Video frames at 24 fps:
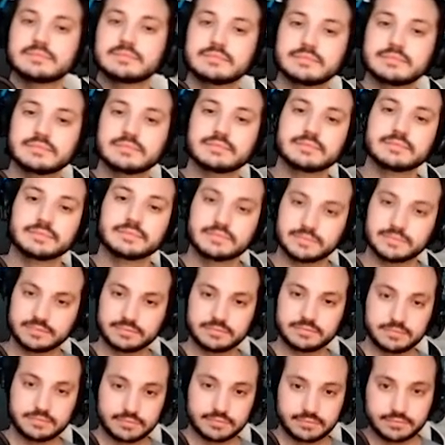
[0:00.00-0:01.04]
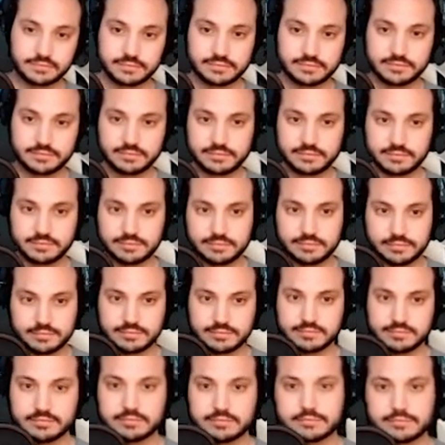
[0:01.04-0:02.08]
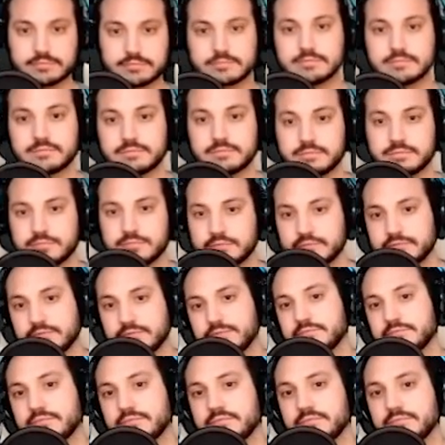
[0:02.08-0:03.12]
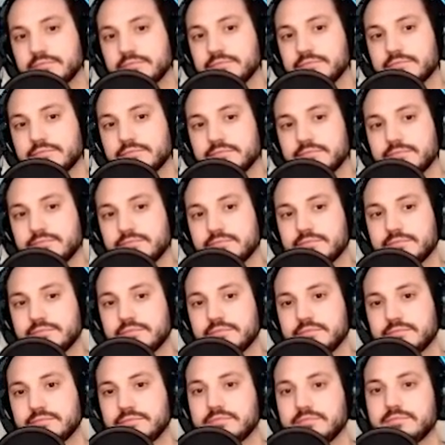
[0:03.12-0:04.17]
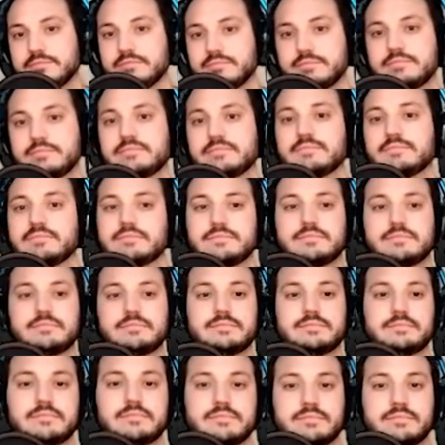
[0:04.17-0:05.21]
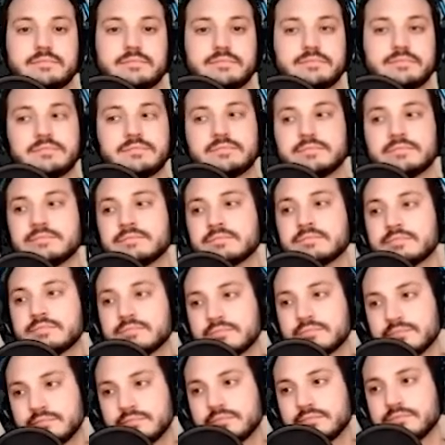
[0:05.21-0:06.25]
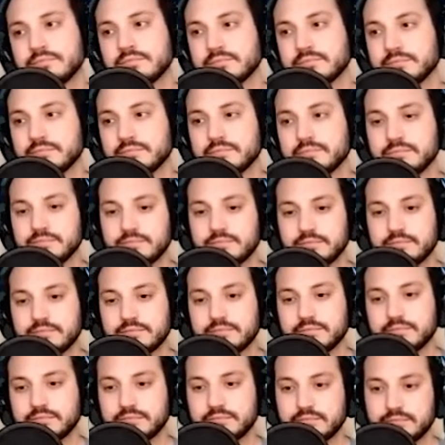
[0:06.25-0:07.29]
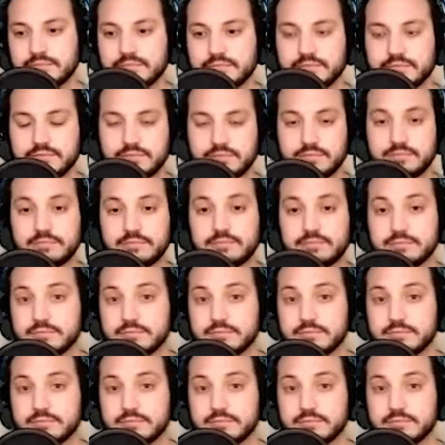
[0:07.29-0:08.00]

This person isn't speaking.